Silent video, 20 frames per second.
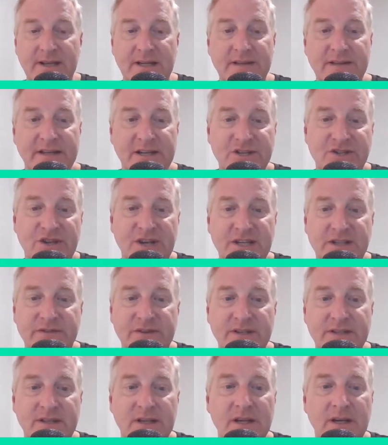In the exchange
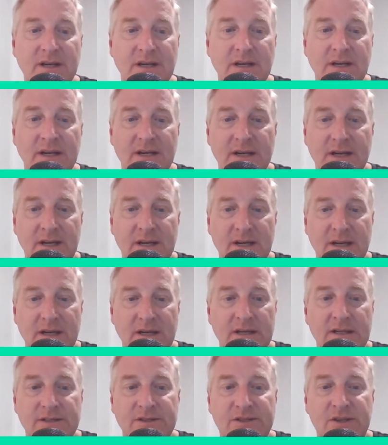fees.
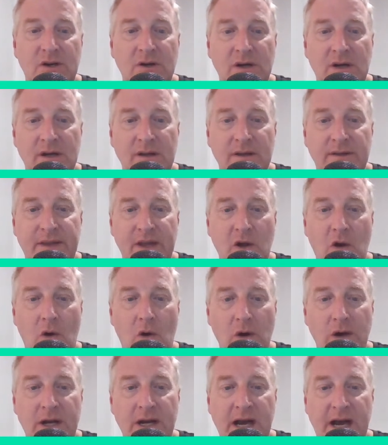So they
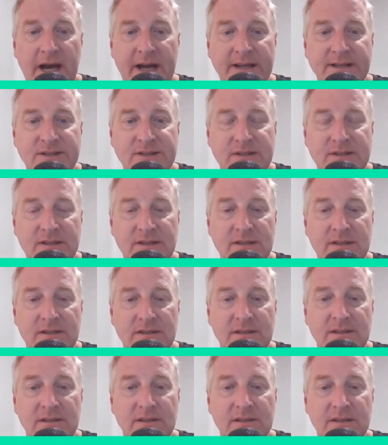organized
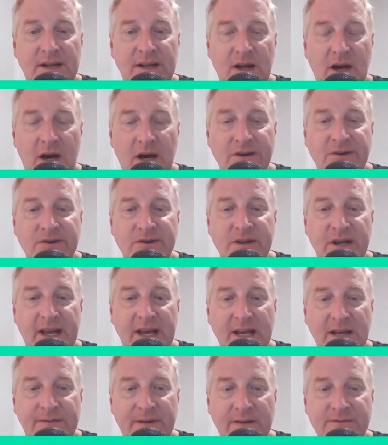in a 100 to
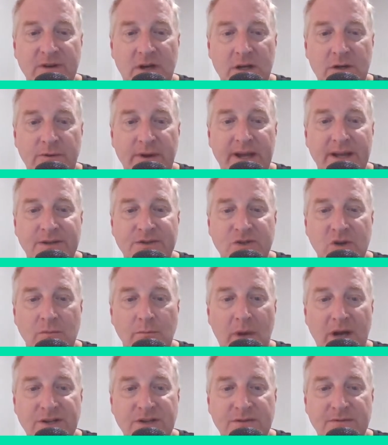$85 range, so
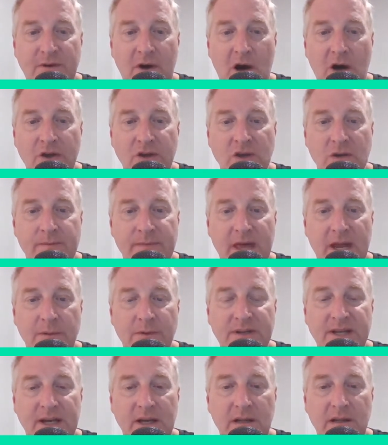much volume that it
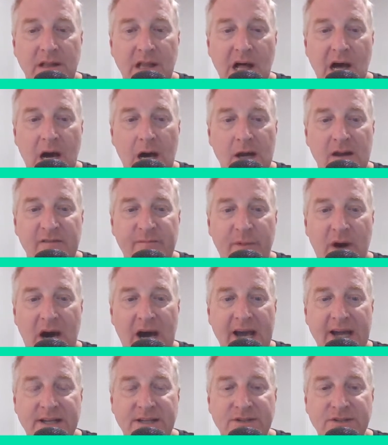would take a lot of
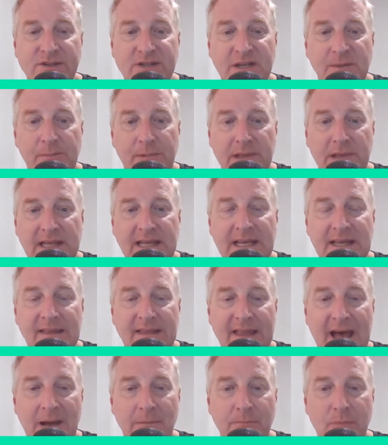buying to deplete
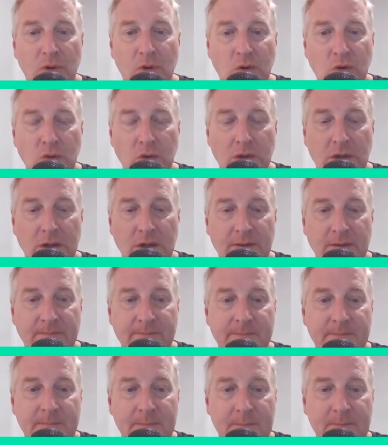that pool.
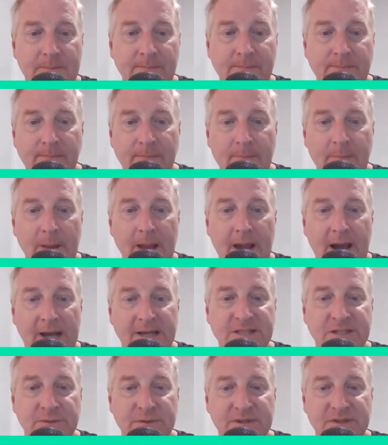
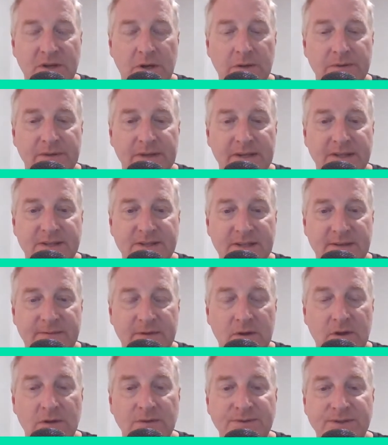As a result, it's
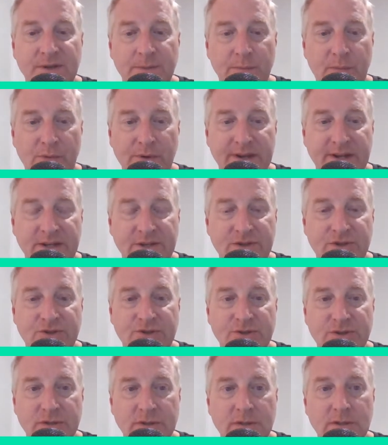difficult to
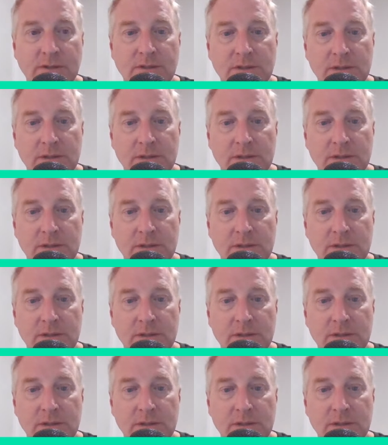breach.